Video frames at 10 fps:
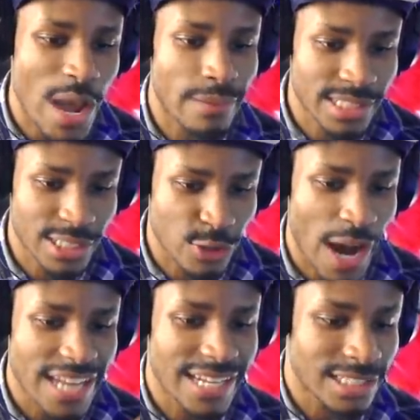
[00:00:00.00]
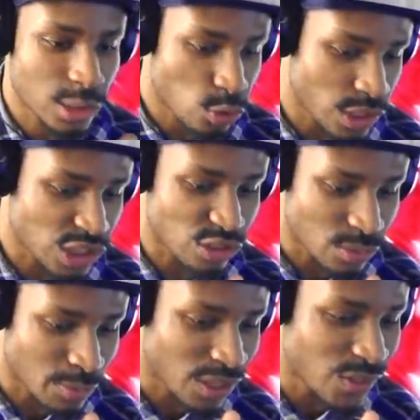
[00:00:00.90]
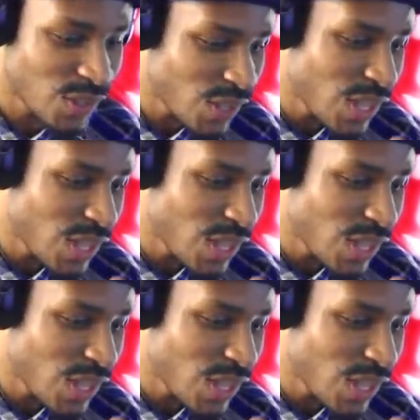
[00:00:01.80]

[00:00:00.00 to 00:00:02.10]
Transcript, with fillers: have to grind these crystals, bro,